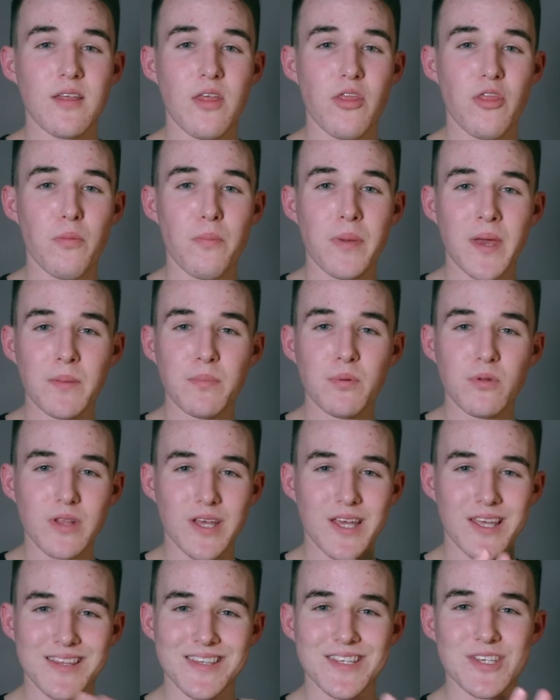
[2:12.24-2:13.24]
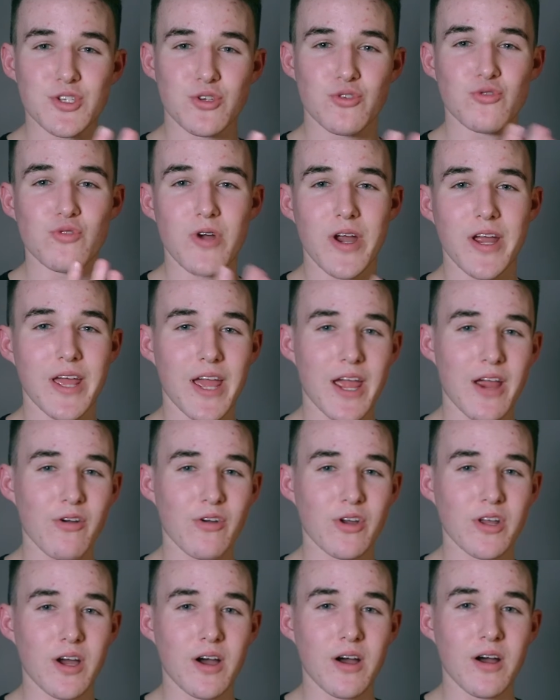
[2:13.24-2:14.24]
the people in this grey
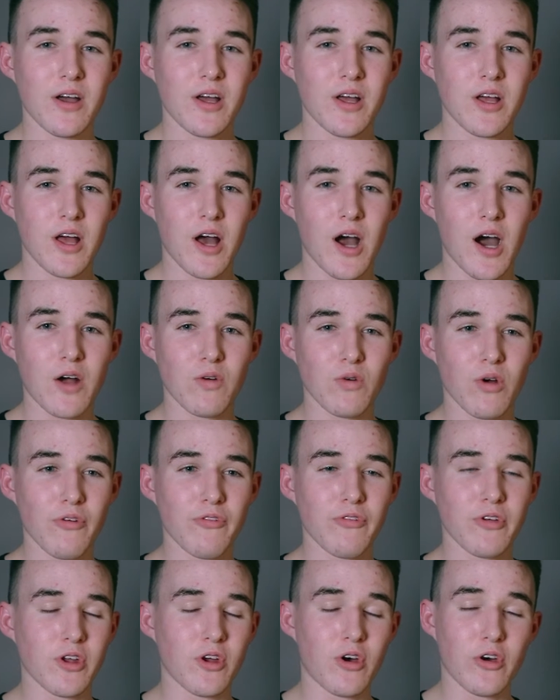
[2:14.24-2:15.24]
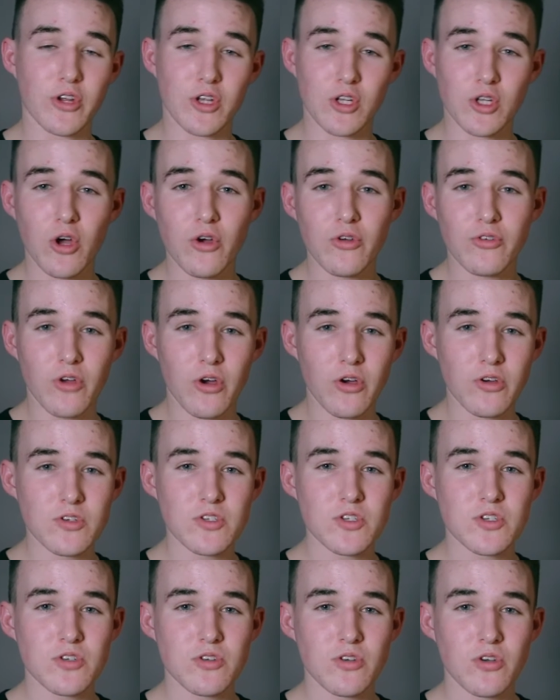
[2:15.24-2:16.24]
area are often on a low
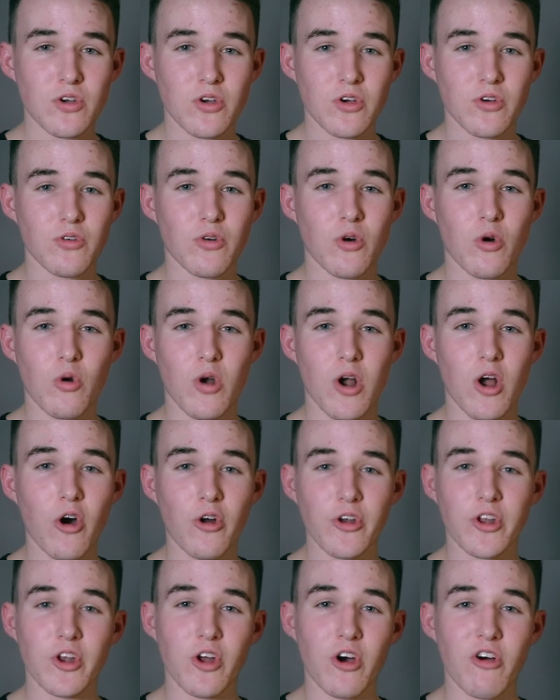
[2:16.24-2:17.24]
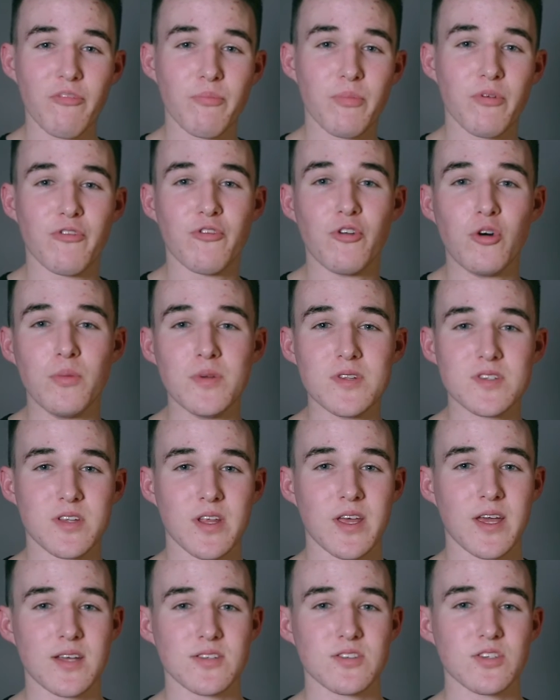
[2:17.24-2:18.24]
dose or on and off performance
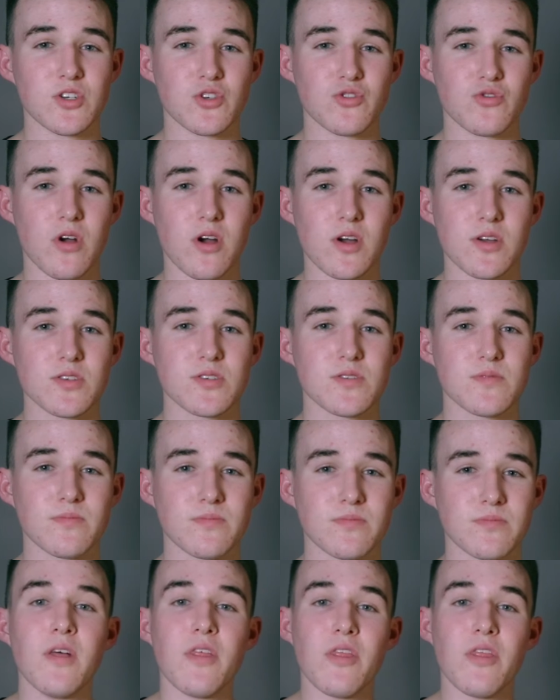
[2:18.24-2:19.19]
enhancing drugs.